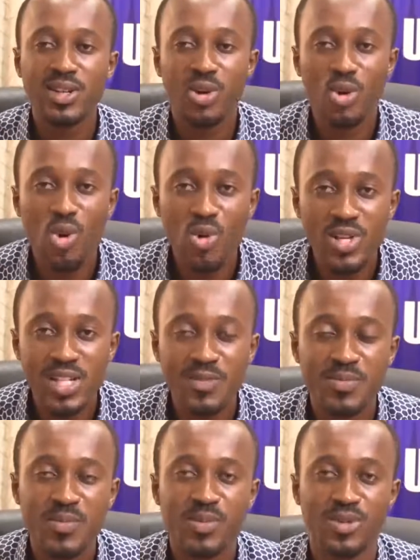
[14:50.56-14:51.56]

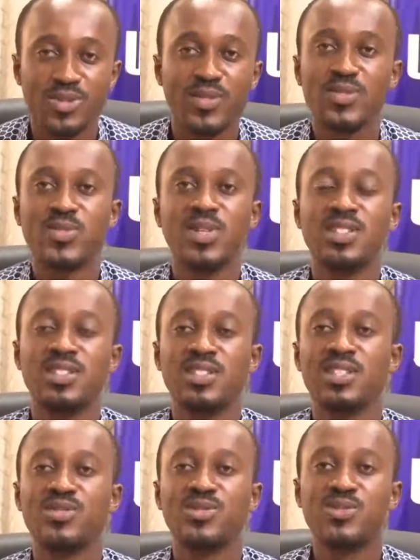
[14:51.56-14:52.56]
cloning people's software
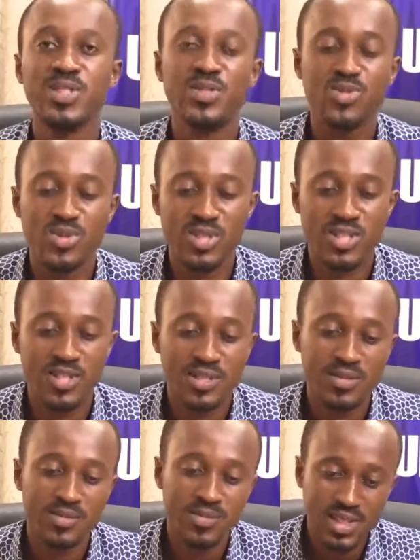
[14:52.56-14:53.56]
just to reuse,
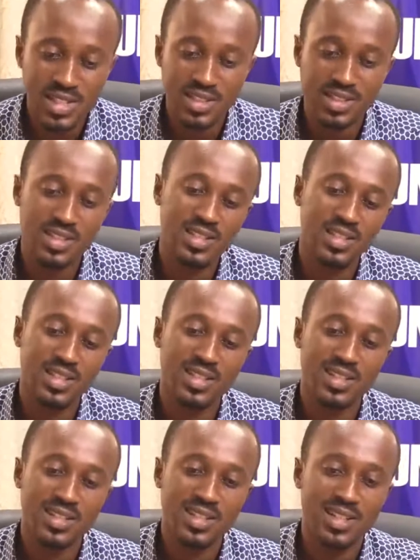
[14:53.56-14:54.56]
please,
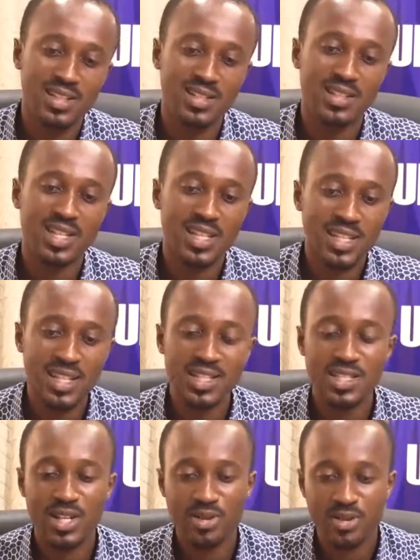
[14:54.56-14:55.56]
it is
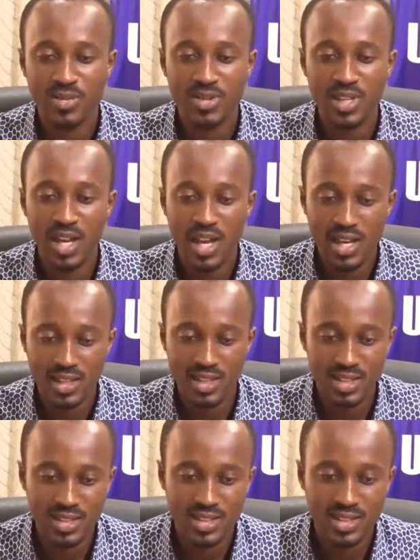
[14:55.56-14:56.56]
against the computer
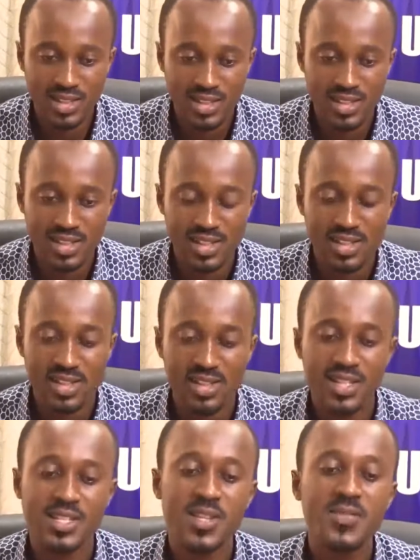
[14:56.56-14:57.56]
ethics.
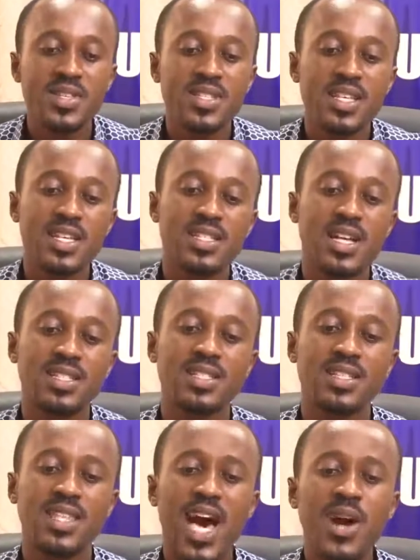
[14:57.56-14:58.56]
The seventh says that
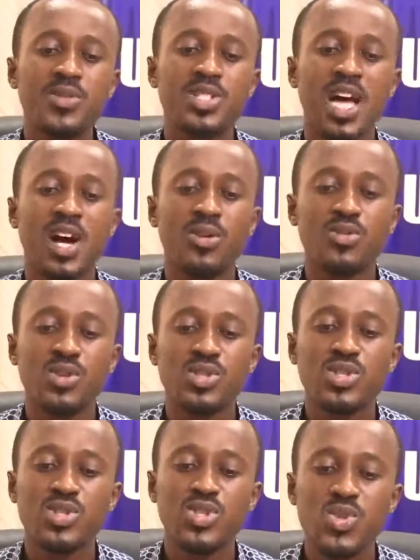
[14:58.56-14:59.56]
thou shalt
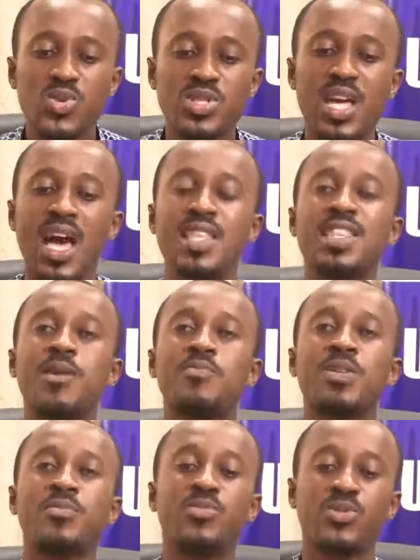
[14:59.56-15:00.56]
not use other
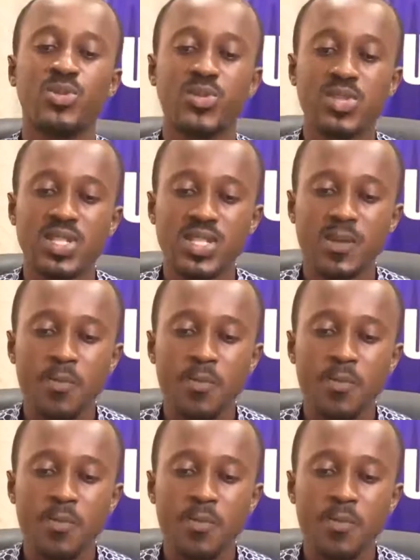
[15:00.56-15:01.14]
people's